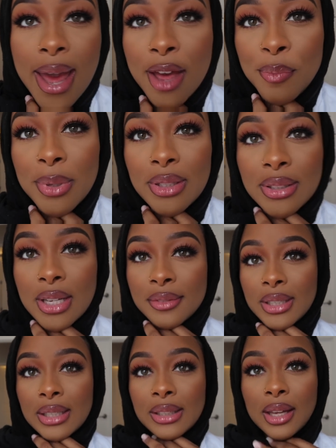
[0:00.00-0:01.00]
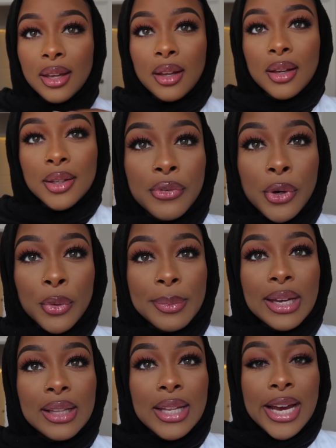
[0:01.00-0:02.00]
I have been loving like faux
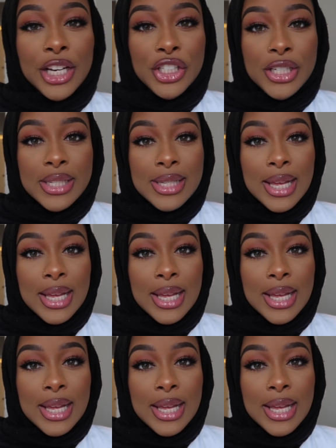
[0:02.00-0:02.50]
mink lashes,